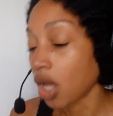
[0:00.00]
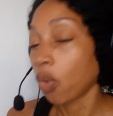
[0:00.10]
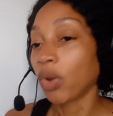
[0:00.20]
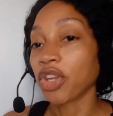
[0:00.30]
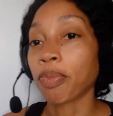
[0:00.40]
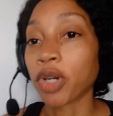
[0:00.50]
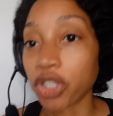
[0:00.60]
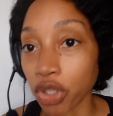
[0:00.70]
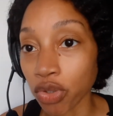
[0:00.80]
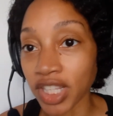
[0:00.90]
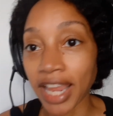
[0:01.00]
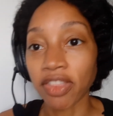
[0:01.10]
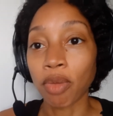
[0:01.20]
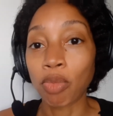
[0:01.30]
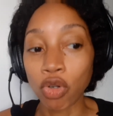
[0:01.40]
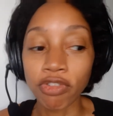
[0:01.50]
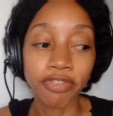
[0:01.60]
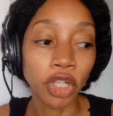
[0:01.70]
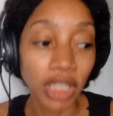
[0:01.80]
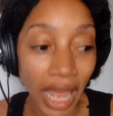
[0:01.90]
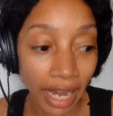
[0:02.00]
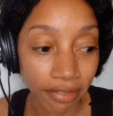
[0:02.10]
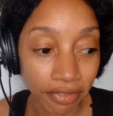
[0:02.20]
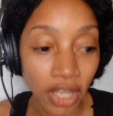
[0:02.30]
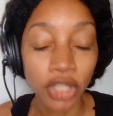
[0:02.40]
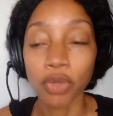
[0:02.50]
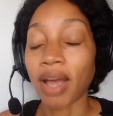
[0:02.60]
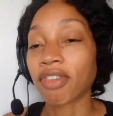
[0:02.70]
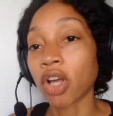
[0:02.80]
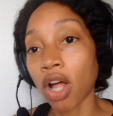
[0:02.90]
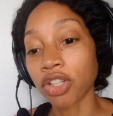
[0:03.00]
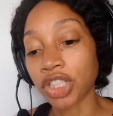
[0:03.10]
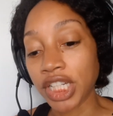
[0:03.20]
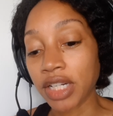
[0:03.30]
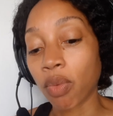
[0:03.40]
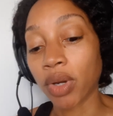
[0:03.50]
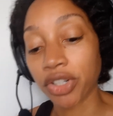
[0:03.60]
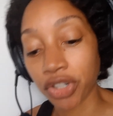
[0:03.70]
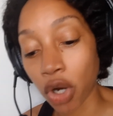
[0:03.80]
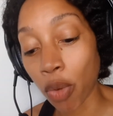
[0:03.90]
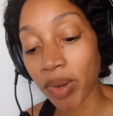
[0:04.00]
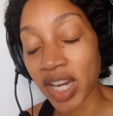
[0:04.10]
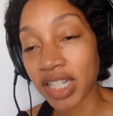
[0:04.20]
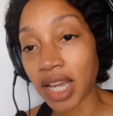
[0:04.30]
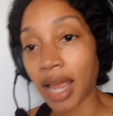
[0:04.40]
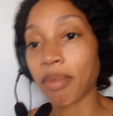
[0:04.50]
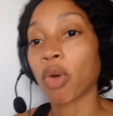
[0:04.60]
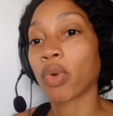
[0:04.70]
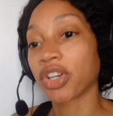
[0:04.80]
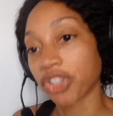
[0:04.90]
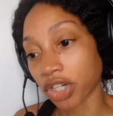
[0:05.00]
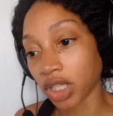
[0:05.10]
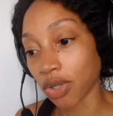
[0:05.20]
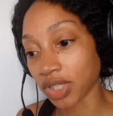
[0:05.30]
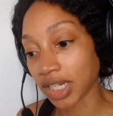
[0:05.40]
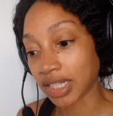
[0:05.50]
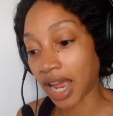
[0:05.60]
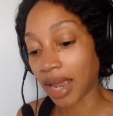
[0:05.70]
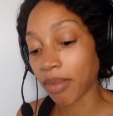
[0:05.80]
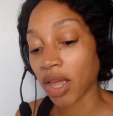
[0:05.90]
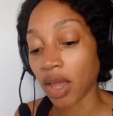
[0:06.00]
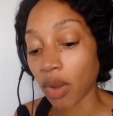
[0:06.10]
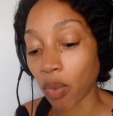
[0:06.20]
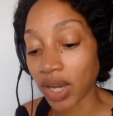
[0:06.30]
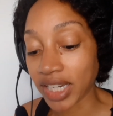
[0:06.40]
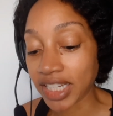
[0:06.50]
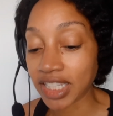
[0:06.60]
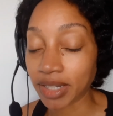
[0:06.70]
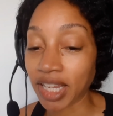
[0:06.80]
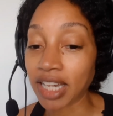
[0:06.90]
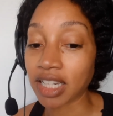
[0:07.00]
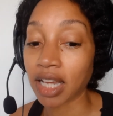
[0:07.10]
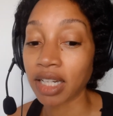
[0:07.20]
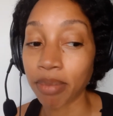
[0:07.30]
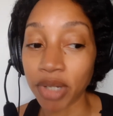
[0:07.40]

When you're producing the move of your life, you have a call sheet. What is your opening time? What is your closing time? And what needs to get done in